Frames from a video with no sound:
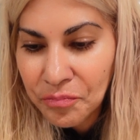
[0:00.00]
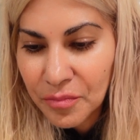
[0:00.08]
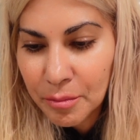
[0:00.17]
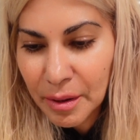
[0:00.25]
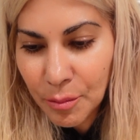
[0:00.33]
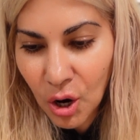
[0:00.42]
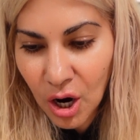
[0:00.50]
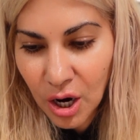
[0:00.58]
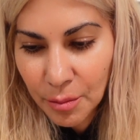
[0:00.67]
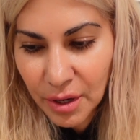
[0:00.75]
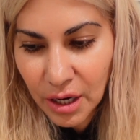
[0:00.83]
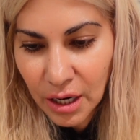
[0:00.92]
My
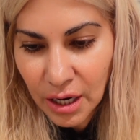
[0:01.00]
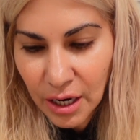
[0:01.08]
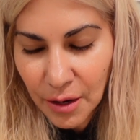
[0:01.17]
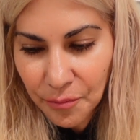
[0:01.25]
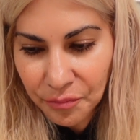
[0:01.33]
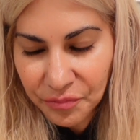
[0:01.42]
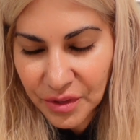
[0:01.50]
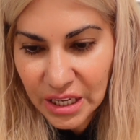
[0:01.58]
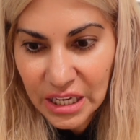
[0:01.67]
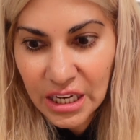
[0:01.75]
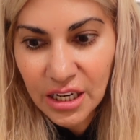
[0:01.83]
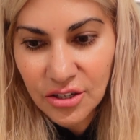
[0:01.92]
mom um,
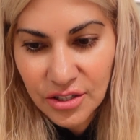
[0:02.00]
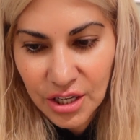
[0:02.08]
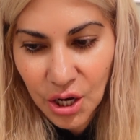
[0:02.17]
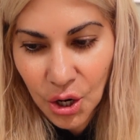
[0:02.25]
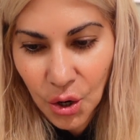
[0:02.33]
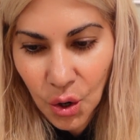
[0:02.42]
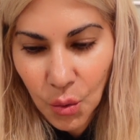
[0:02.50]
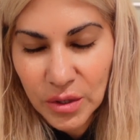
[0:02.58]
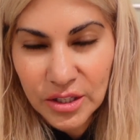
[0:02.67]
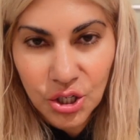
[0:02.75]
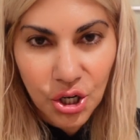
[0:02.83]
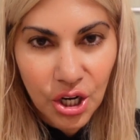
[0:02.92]
years ago
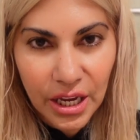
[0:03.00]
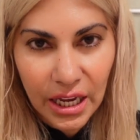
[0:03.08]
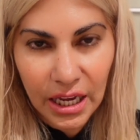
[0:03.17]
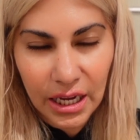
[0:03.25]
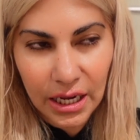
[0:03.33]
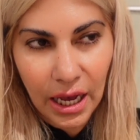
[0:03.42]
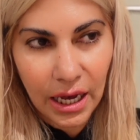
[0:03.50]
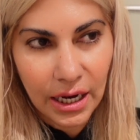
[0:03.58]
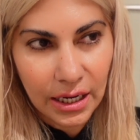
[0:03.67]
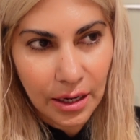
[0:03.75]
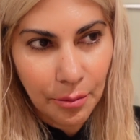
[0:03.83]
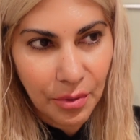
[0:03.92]
was cooking
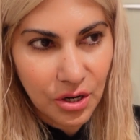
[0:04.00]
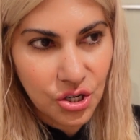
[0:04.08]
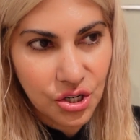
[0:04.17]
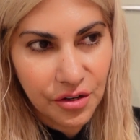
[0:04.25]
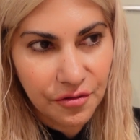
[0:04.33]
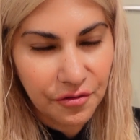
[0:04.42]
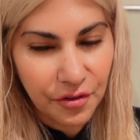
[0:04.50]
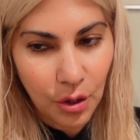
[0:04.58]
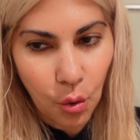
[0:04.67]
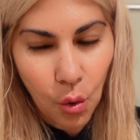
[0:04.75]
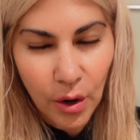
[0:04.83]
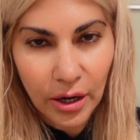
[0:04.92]
and a bunch of
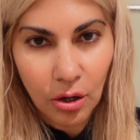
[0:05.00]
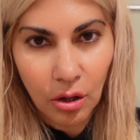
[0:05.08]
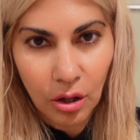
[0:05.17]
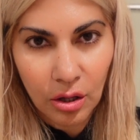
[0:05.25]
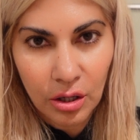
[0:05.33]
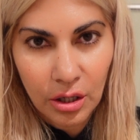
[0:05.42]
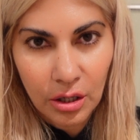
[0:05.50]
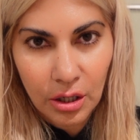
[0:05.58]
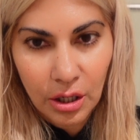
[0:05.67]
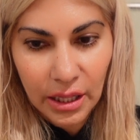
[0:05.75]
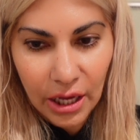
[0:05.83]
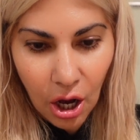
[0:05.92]
oil
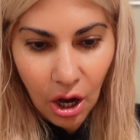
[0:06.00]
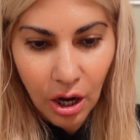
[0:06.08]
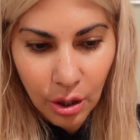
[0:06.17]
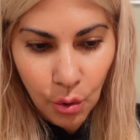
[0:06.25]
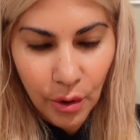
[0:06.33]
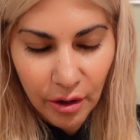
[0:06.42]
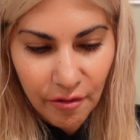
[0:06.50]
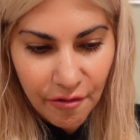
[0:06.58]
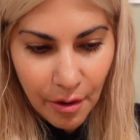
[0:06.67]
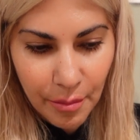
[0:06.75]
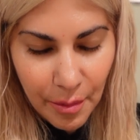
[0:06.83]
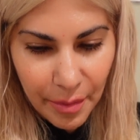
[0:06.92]
like hot oil
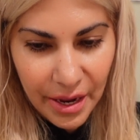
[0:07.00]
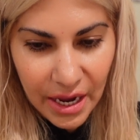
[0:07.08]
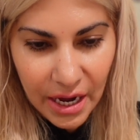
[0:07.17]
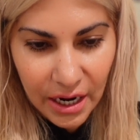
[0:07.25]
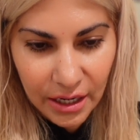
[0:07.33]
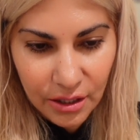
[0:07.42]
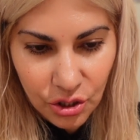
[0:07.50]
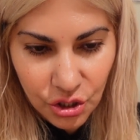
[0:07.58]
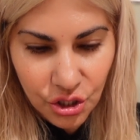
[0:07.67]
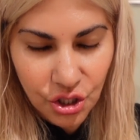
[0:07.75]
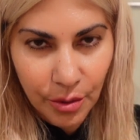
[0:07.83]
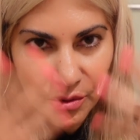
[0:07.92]
from the pan
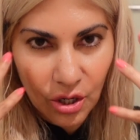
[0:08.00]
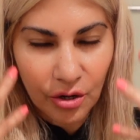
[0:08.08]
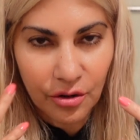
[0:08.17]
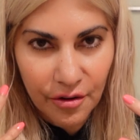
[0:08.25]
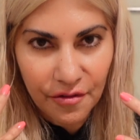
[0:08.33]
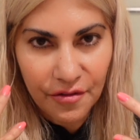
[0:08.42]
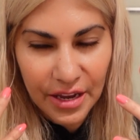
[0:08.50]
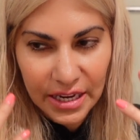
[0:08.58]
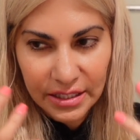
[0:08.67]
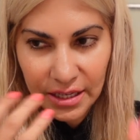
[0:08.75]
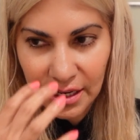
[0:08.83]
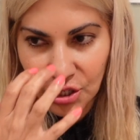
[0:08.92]
jumped on her
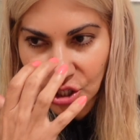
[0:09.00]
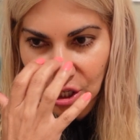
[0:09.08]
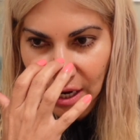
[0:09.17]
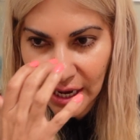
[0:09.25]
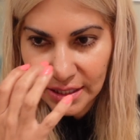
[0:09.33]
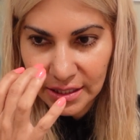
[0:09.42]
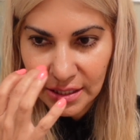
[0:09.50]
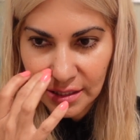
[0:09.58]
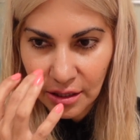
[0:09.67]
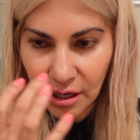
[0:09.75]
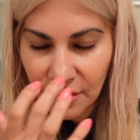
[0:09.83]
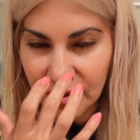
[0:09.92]
face and she has these
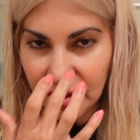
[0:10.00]
kind of